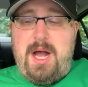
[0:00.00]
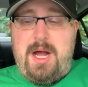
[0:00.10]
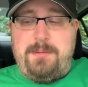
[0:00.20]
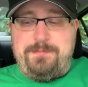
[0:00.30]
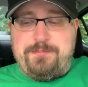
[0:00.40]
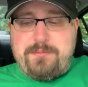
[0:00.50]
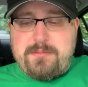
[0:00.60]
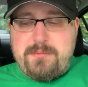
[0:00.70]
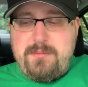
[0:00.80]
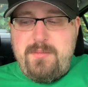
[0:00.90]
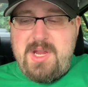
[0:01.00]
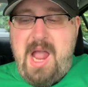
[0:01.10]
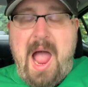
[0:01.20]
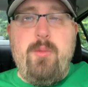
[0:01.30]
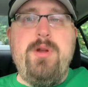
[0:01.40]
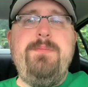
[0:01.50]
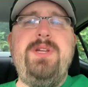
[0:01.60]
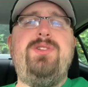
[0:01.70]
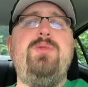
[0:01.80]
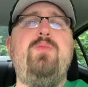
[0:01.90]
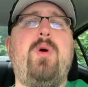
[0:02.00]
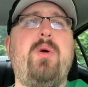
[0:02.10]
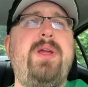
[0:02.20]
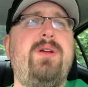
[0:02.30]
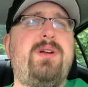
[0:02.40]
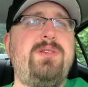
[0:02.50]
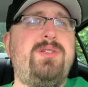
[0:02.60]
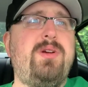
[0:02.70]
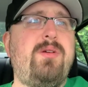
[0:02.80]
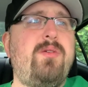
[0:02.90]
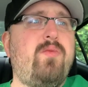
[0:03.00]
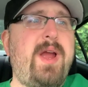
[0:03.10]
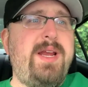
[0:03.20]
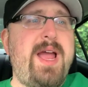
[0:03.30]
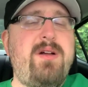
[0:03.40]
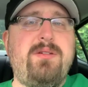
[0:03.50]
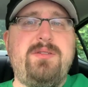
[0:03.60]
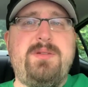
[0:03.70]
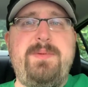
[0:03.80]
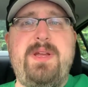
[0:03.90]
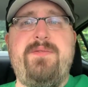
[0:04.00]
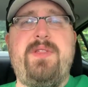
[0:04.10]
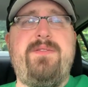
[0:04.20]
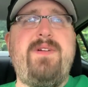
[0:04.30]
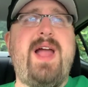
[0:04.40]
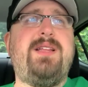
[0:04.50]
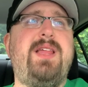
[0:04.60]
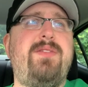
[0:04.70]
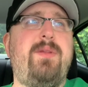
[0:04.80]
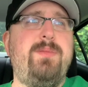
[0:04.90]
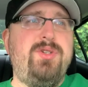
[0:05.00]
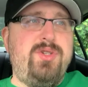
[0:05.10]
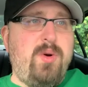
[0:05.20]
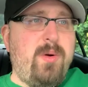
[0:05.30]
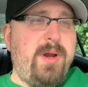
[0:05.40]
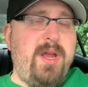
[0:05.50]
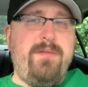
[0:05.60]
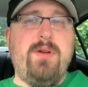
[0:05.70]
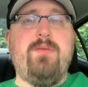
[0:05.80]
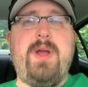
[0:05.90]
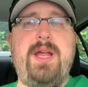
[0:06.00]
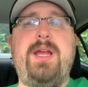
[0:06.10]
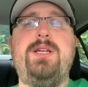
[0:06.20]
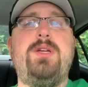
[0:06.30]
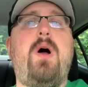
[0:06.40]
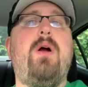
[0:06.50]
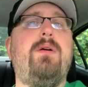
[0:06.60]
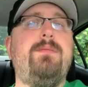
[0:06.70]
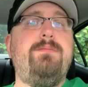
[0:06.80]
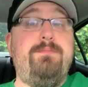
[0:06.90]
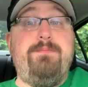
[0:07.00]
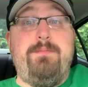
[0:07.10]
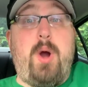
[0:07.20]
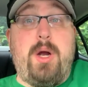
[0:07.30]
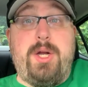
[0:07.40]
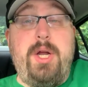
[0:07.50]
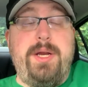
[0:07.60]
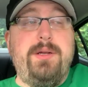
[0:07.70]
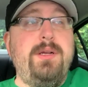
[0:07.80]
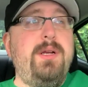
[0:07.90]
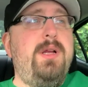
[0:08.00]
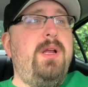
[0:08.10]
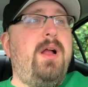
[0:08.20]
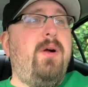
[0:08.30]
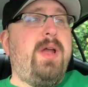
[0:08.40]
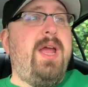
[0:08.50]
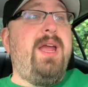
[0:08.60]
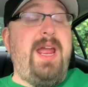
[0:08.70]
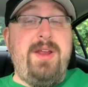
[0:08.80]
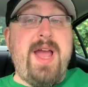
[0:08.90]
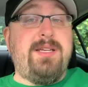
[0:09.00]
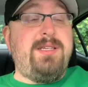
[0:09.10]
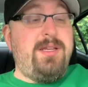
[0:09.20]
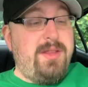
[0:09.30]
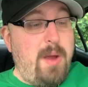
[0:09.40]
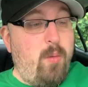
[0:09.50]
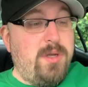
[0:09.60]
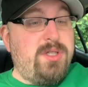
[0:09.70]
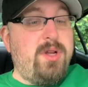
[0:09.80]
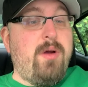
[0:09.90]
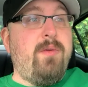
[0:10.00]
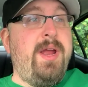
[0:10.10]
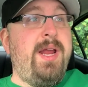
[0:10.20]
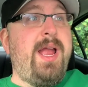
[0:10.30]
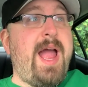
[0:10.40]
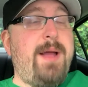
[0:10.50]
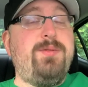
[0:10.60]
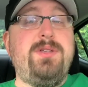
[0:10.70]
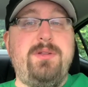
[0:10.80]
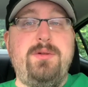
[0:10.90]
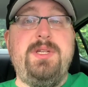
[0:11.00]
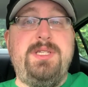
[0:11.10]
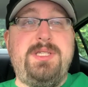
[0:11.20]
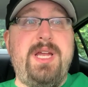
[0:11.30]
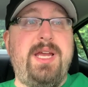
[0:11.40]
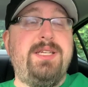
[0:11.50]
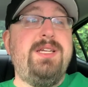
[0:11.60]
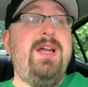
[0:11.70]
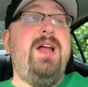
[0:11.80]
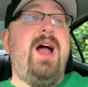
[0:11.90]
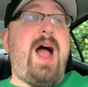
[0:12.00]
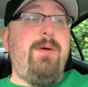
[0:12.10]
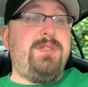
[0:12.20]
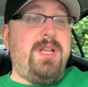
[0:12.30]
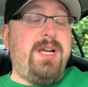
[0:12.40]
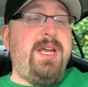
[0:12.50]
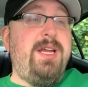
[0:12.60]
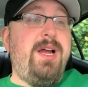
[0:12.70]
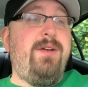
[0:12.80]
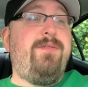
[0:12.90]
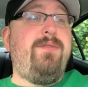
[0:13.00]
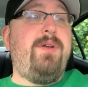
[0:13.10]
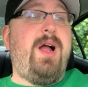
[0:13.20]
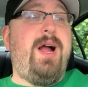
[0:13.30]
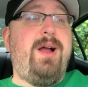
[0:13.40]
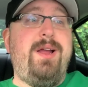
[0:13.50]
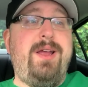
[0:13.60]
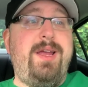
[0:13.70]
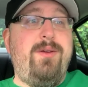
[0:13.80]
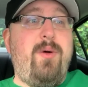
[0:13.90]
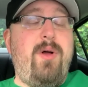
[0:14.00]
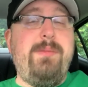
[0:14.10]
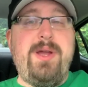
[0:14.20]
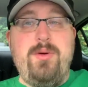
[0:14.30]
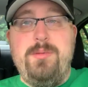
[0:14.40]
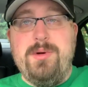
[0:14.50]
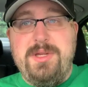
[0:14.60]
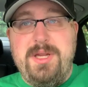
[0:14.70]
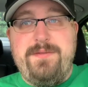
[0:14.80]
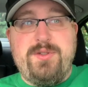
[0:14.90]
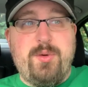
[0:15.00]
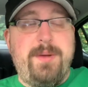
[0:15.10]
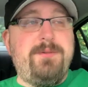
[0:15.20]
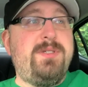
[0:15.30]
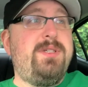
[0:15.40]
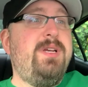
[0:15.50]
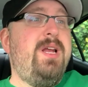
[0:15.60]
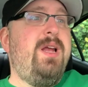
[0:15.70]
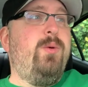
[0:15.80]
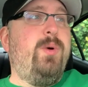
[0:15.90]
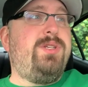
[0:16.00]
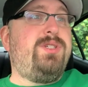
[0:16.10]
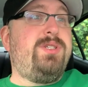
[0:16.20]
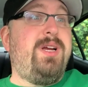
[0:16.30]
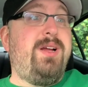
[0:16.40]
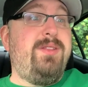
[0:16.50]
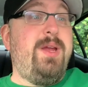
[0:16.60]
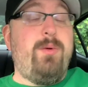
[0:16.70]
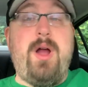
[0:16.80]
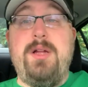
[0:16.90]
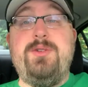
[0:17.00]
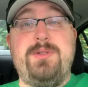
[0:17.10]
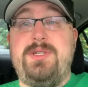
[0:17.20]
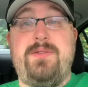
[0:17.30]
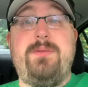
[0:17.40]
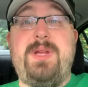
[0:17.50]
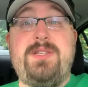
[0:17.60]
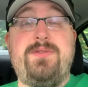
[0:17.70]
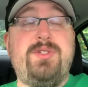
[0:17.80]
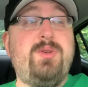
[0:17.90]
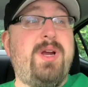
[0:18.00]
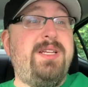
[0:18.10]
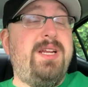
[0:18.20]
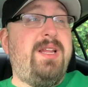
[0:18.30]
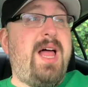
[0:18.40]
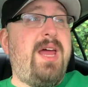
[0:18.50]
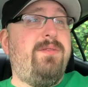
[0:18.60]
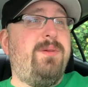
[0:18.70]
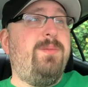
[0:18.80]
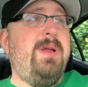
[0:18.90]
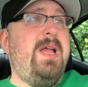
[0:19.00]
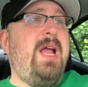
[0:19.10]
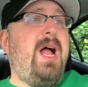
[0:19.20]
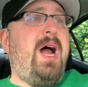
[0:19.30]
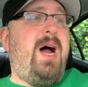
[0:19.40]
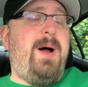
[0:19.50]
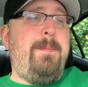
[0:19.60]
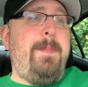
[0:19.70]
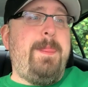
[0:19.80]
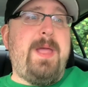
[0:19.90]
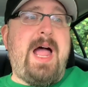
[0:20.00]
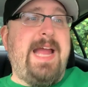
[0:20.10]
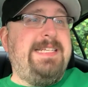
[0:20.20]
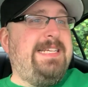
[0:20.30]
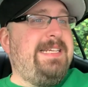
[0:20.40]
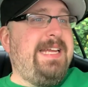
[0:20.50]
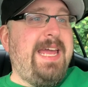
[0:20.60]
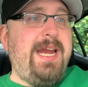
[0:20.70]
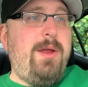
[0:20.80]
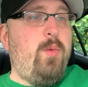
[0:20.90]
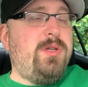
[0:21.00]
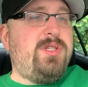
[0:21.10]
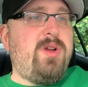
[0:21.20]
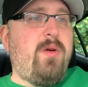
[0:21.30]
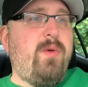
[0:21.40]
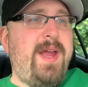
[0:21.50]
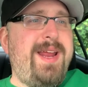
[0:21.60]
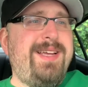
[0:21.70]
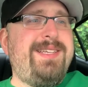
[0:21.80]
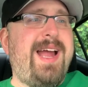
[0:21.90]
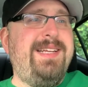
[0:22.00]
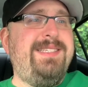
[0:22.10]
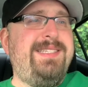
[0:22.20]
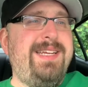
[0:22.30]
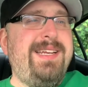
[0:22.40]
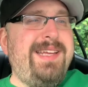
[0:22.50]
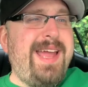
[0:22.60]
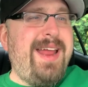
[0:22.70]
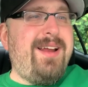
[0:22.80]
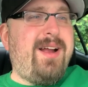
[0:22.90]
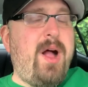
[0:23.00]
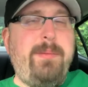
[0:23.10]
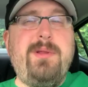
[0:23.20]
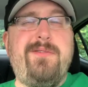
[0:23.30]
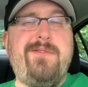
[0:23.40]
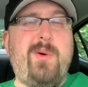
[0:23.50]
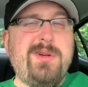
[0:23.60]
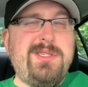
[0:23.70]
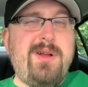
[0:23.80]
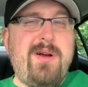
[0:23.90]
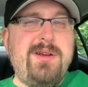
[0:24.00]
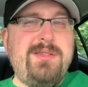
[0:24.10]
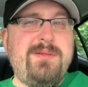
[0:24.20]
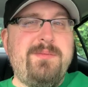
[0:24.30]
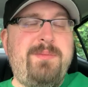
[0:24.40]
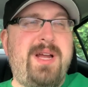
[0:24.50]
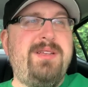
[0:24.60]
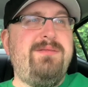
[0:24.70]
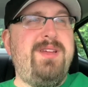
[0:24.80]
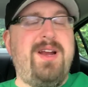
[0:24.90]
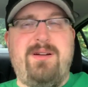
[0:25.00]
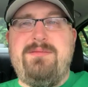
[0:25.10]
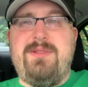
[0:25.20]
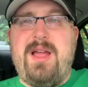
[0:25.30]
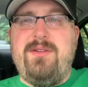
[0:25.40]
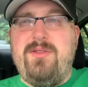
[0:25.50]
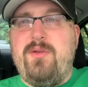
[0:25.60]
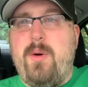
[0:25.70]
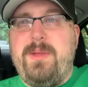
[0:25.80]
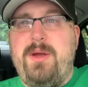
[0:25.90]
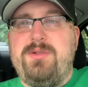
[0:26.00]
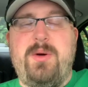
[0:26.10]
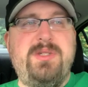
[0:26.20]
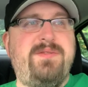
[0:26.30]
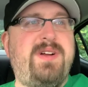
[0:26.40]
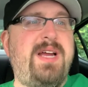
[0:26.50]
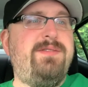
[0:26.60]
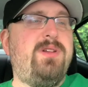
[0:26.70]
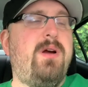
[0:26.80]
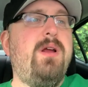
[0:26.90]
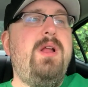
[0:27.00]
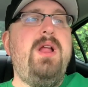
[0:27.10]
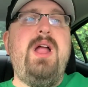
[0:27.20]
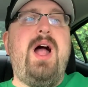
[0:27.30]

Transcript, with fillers: Um, I wouldn't be too worried or concerned right now, speaking for the fact that the majority of your ratings are are good okay? And yes, that one-star rating absolutely stings. I was lucky enough uh, in all my Uber and Lyft trips, which uh, they were hundreds of them, that's for sure. I did a lot of them. Um, I didn't get any one-star ratings. I did get a couple of four stars, but, you know, normally it was always a five-star.